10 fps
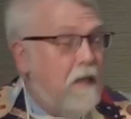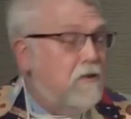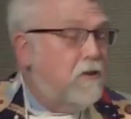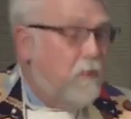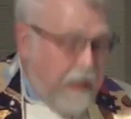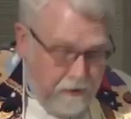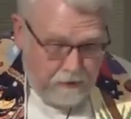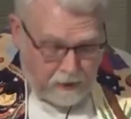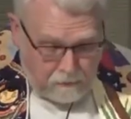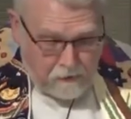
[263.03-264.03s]
as
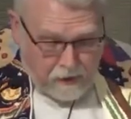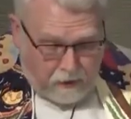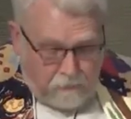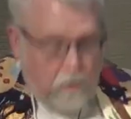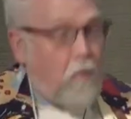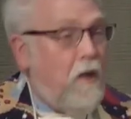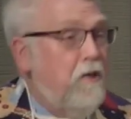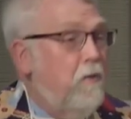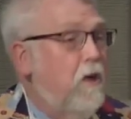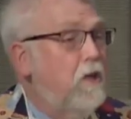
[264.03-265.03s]
greater than himself, the
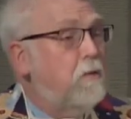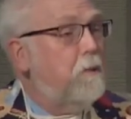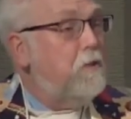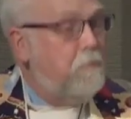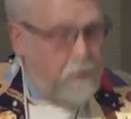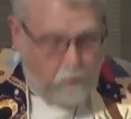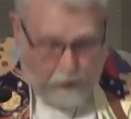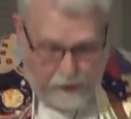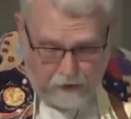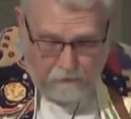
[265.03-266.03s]
one that we're all supposed to be
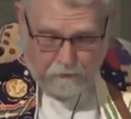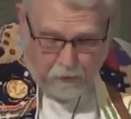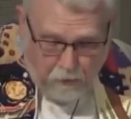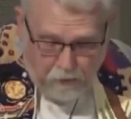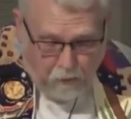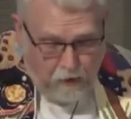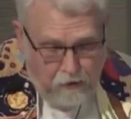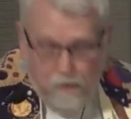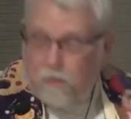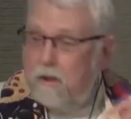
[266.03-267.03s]
waiting for, the
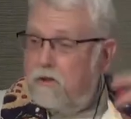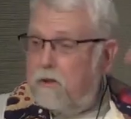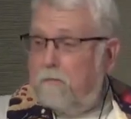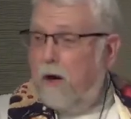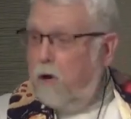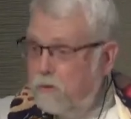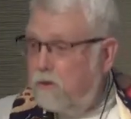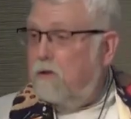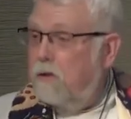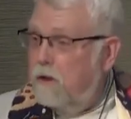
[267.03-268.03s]
one who is
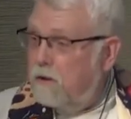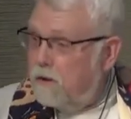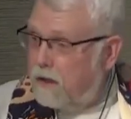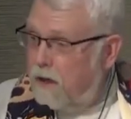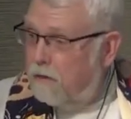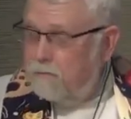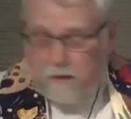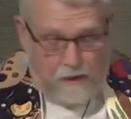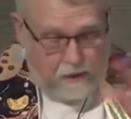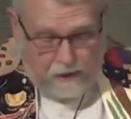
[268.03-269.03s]
supposed to come
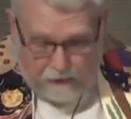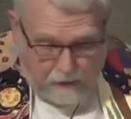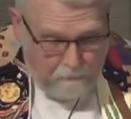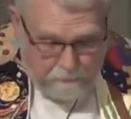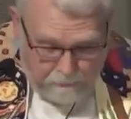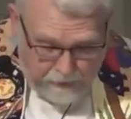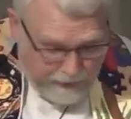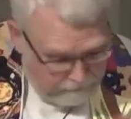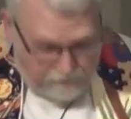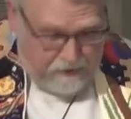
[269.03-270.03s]
to clear up
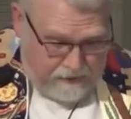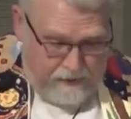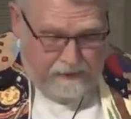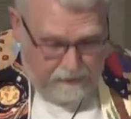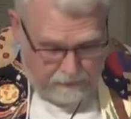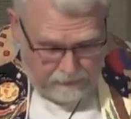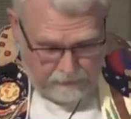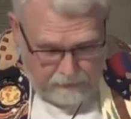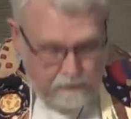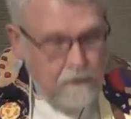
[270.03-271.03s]
everything,
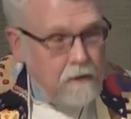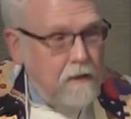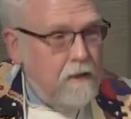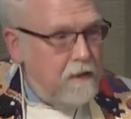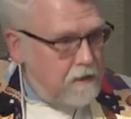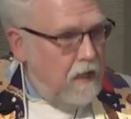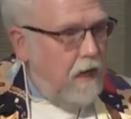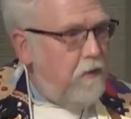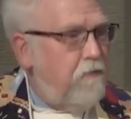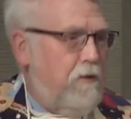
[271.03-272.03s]
is
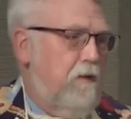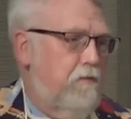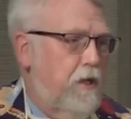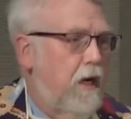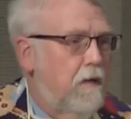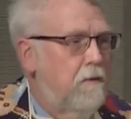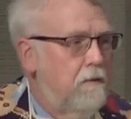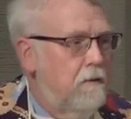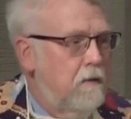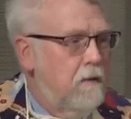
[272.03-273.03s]
now in front of John.
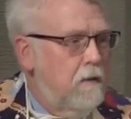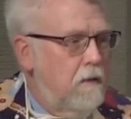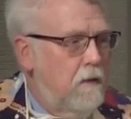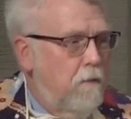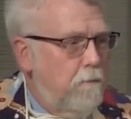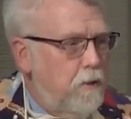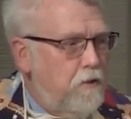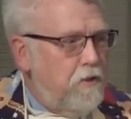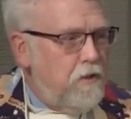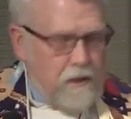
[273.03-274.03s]

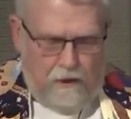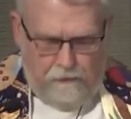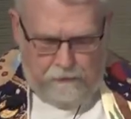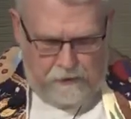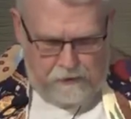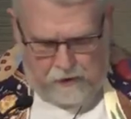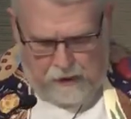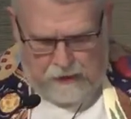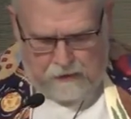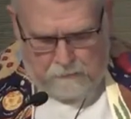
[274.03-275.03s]
Put yourself in
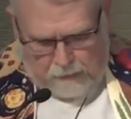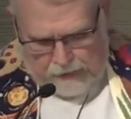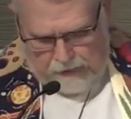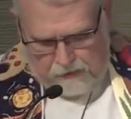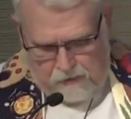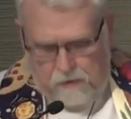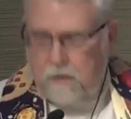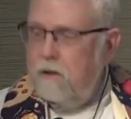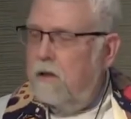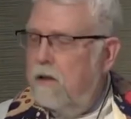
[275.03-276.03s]
John's place.
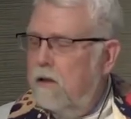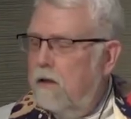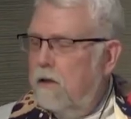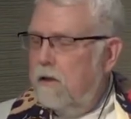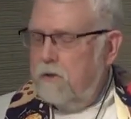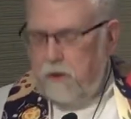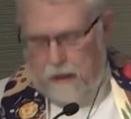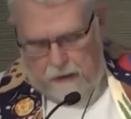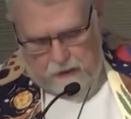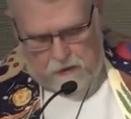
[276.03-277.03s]

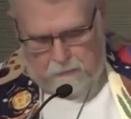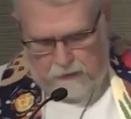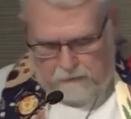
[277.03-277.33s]
John has been